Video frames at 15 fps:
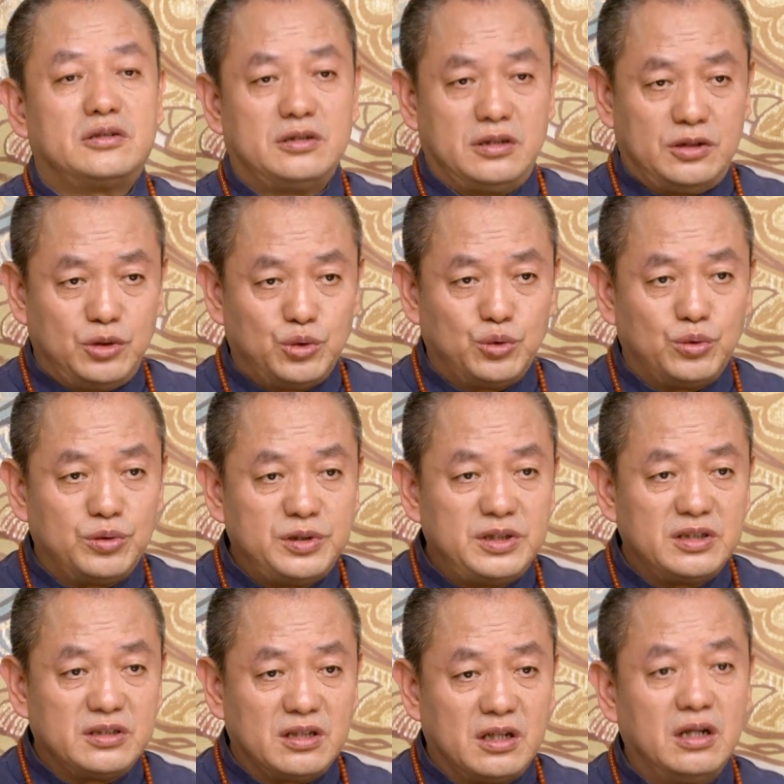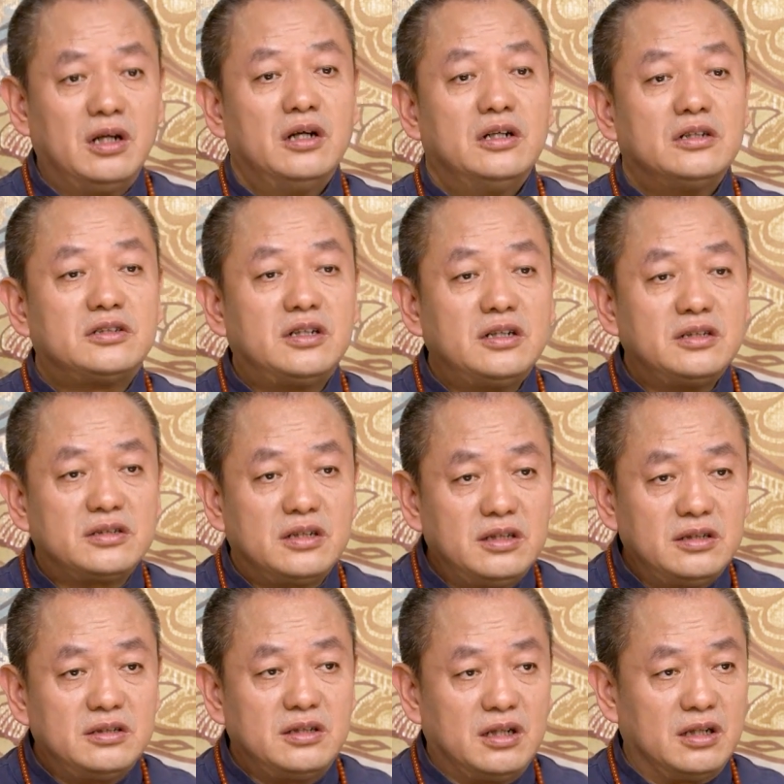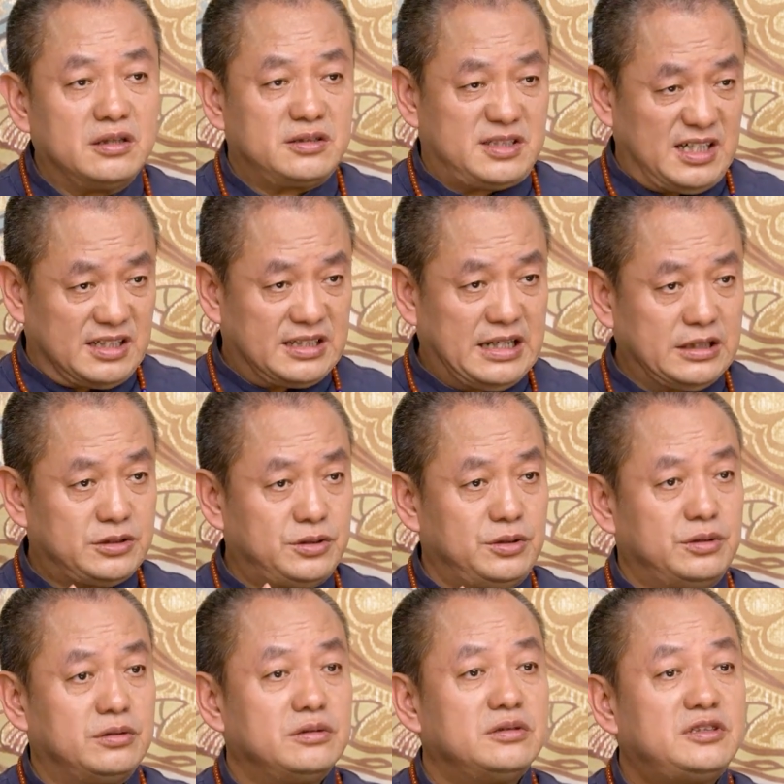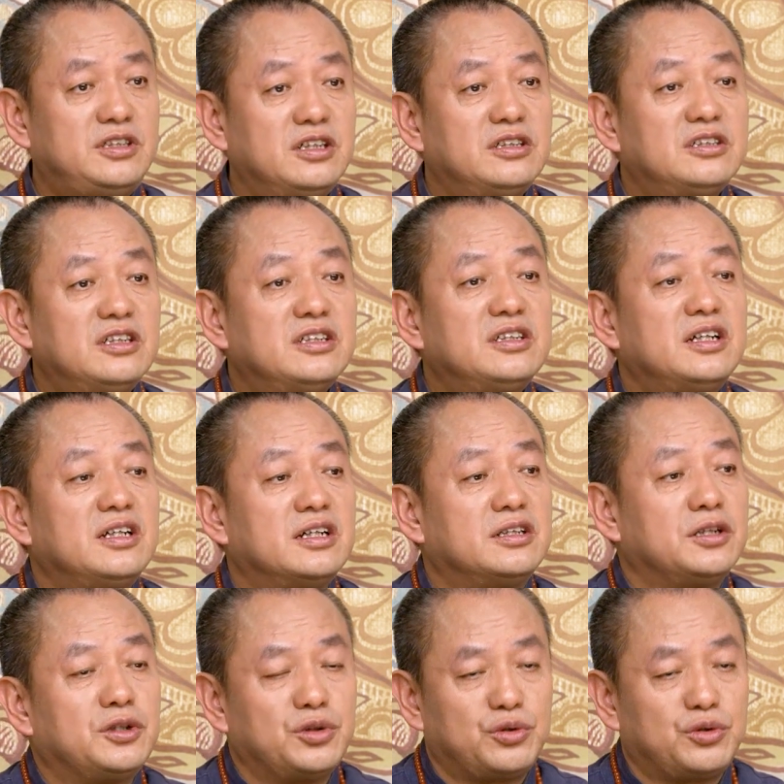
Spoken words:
work on it diligently, seriously, and responsibly.